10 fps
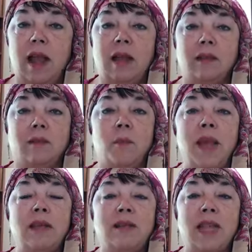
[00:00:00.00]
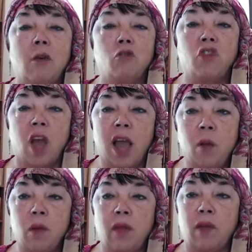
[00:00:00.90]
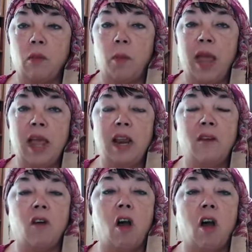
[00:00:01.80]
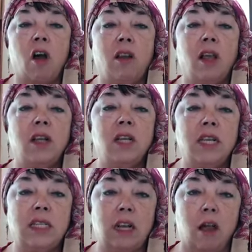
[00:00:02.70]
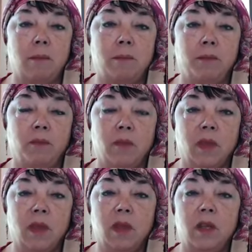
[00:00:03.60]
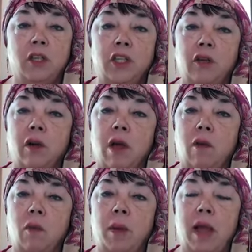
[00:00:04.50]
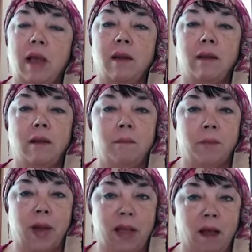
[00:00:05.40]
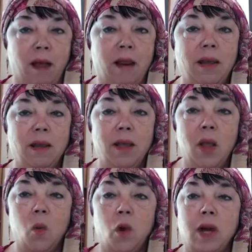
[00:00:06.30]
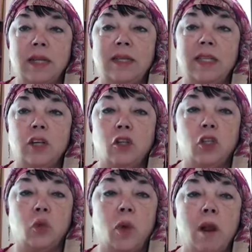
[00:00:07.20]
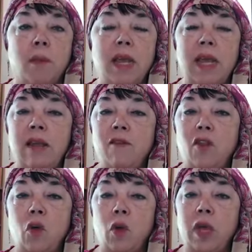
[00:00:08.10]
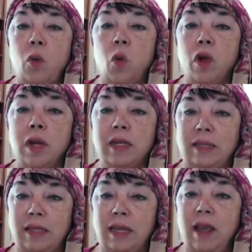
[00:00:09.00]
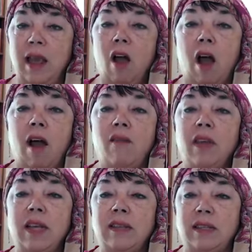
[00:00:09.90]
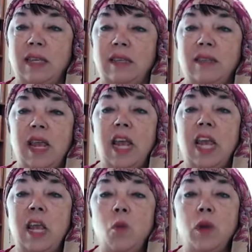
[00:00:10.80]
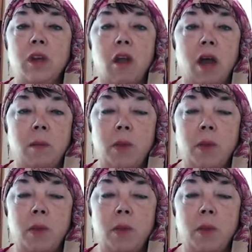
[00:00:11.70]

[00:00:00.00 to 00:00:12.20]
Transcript: else mayest thou die without the pale of all Islam. Shah Khan replied, by Allah, were a Kazir to swear me, even though he were a Kazi, of the Kazis, he would not